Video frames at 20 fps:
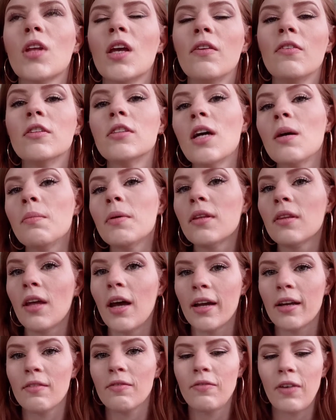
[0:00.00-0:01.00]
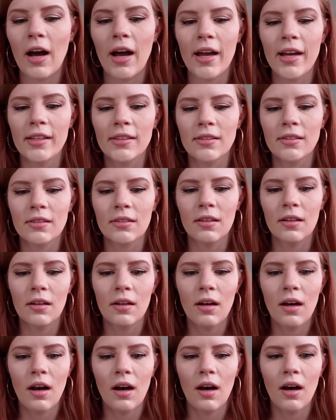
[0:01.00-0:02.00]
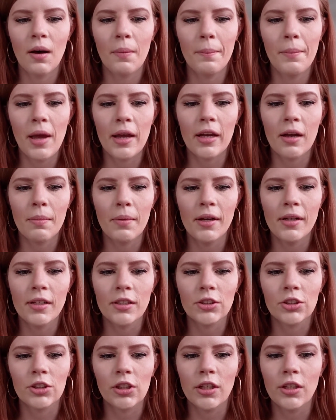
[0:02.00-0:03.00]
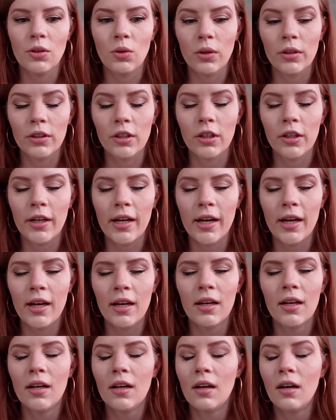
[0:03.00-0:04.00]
if you type in like Vice makeup industry North Korea